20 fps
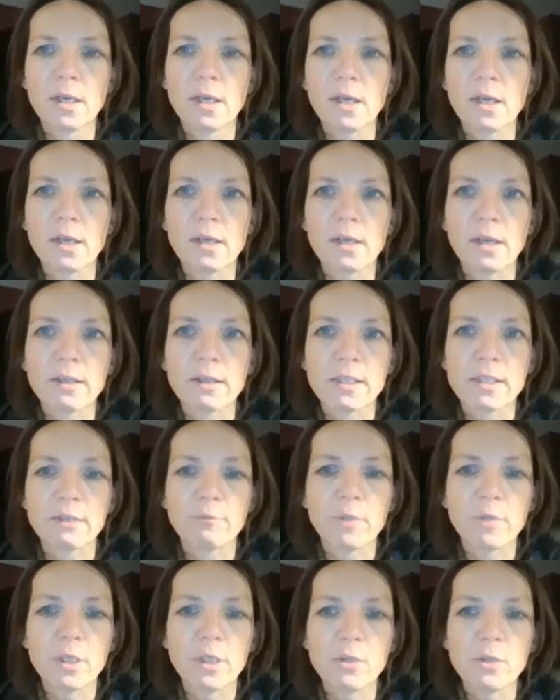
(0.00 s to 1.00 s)
and as
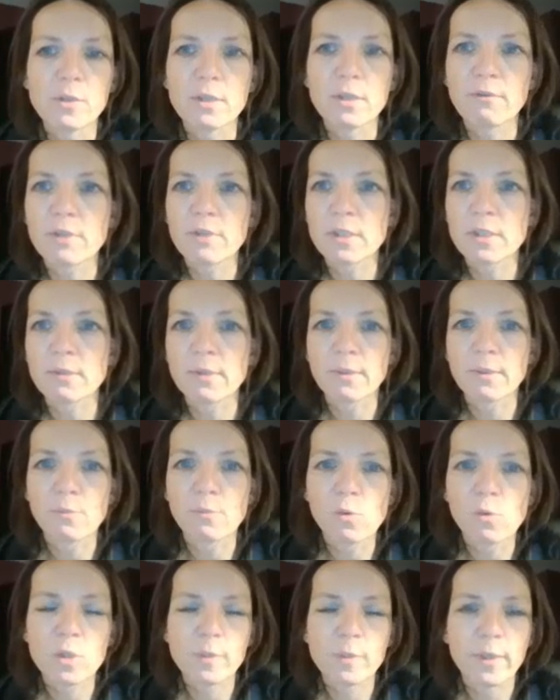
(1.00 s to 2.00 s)
I've been using this
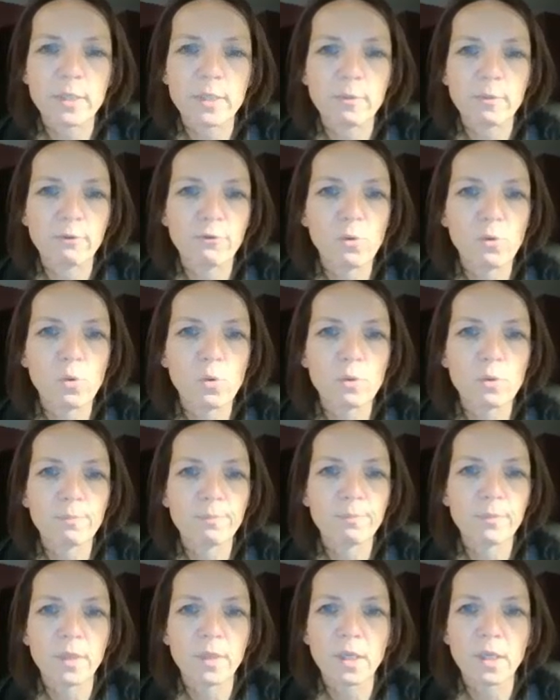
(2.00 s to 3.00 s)
more space before,
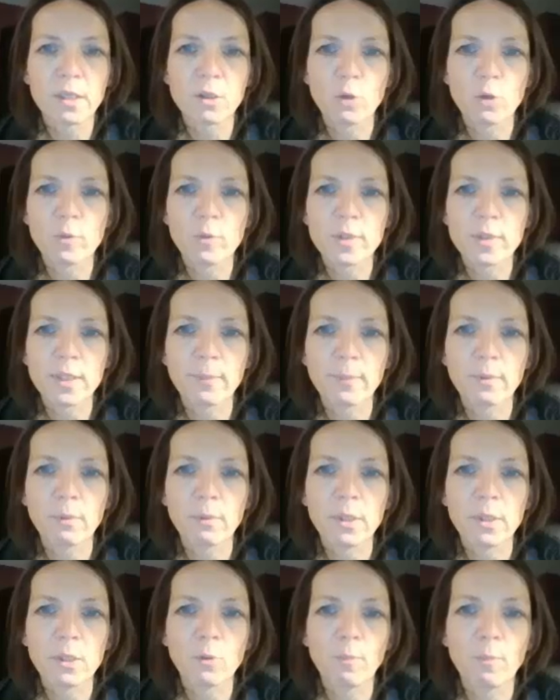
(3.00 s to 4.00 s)
it opens up the
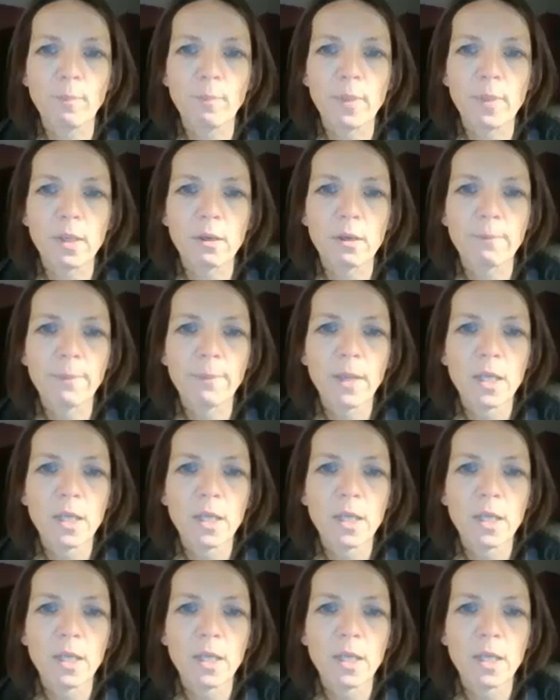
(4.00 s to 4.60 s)
window bigger.